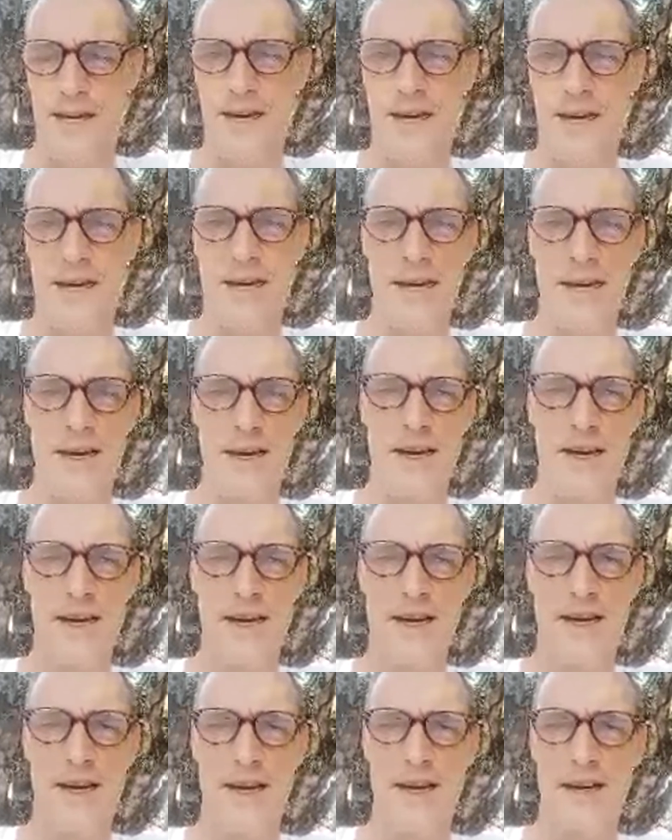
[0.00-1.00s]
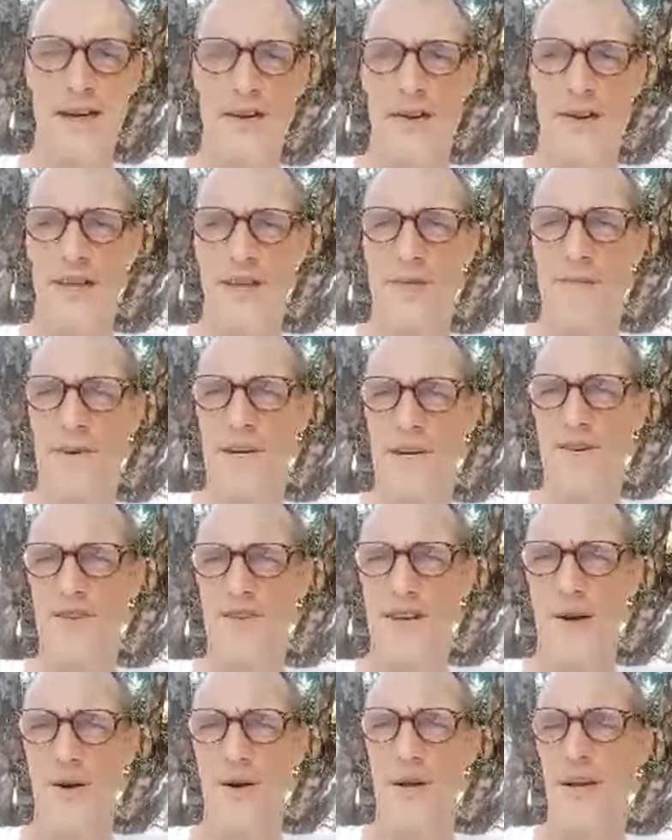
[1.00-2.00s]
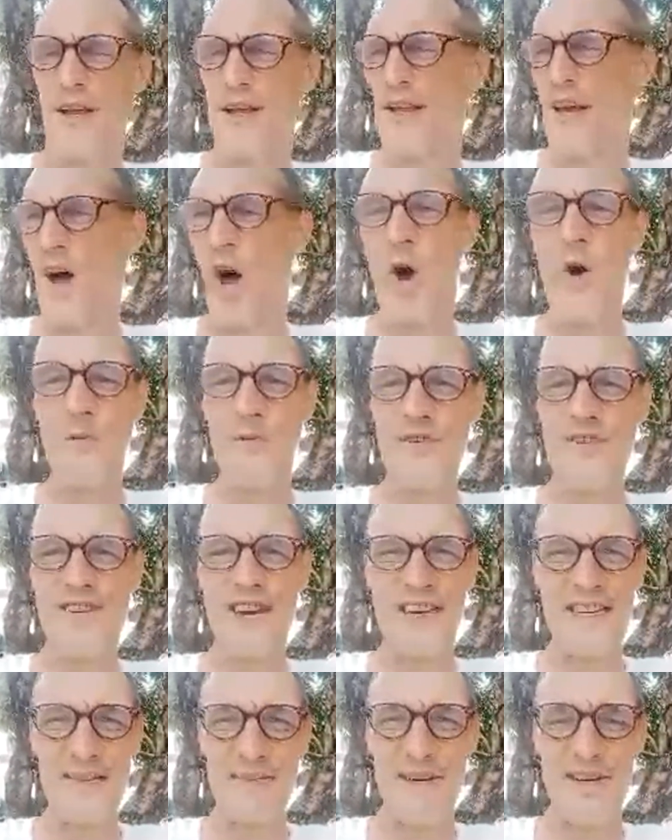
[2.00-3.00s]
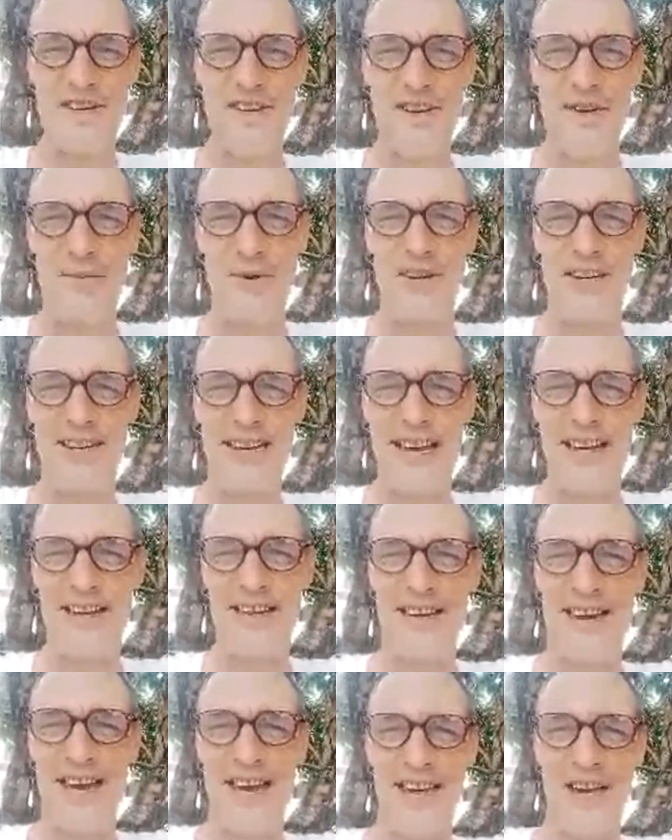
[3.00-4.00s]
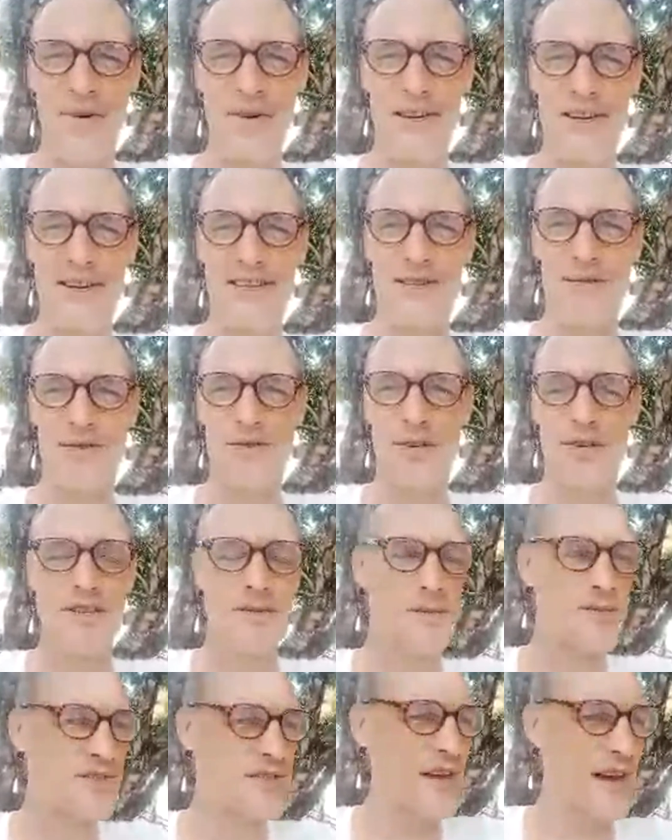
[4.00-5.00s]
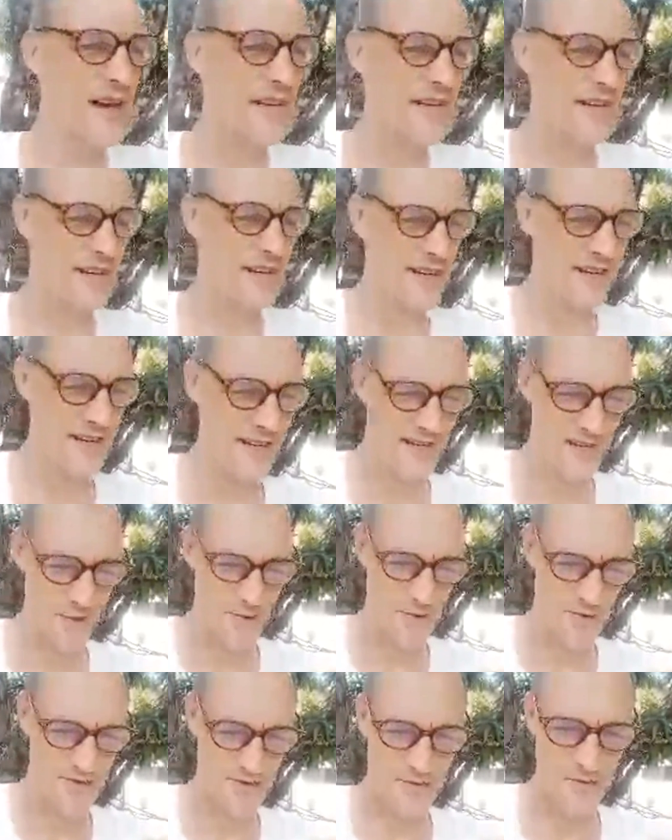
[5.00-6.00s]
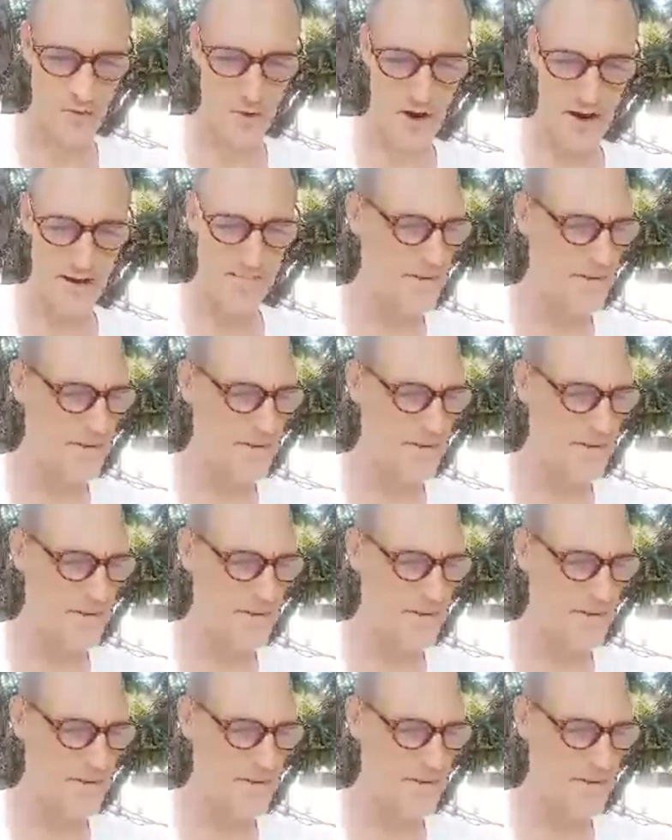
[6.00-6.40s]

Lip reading: I got another mission, another homesteading mission I want to get going, is doing some cider or some wine,